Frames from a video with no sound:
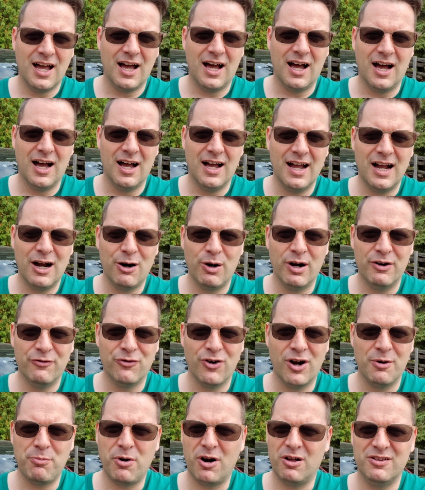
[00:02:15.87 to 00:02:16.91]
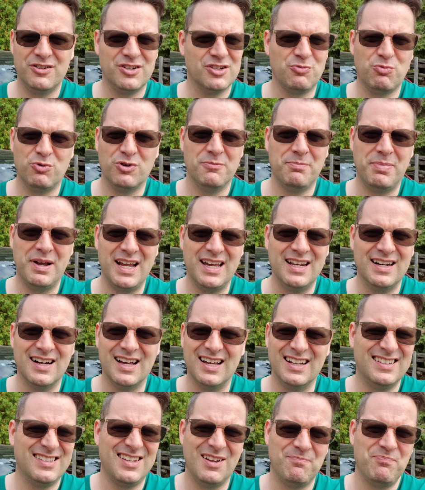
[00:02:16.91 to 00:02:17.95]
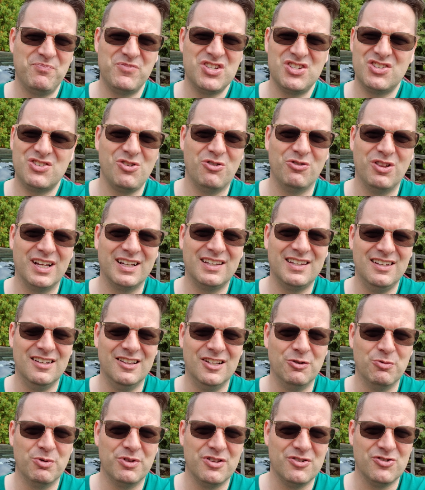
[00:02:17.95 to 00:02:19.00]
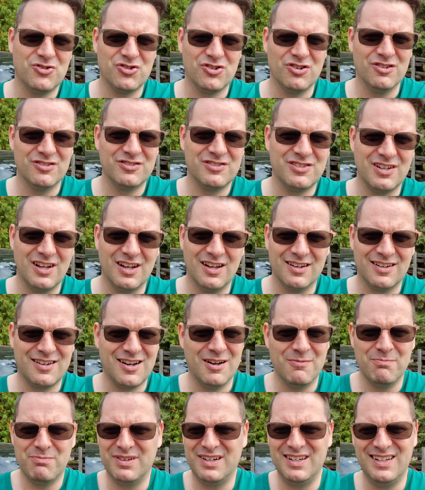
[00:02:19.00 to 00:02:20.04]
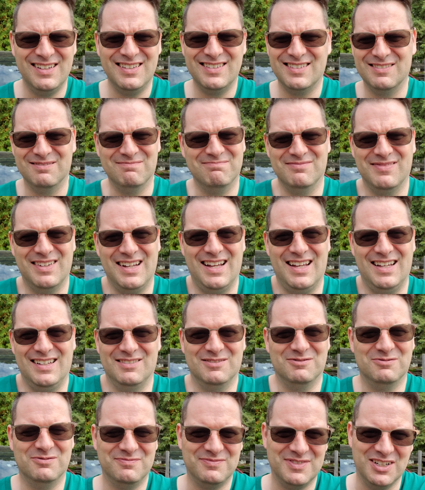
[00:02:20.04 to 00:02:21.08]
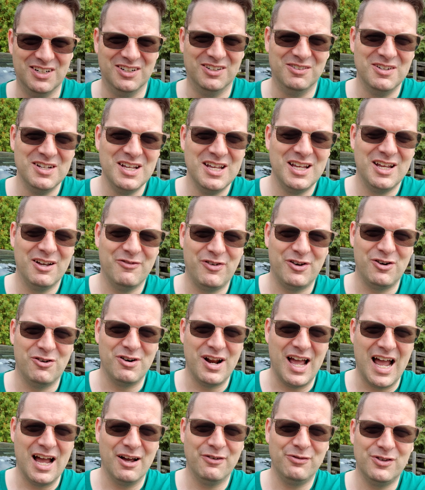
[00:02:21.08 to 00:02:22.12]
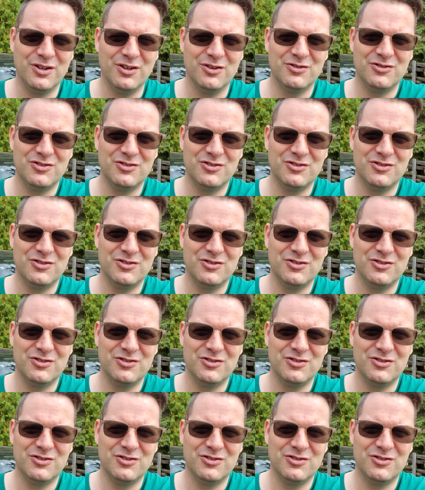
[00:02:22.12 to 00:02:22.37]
However, I probably just would have paid it. I just don't like dealing with insurance companies, and if I don't have to.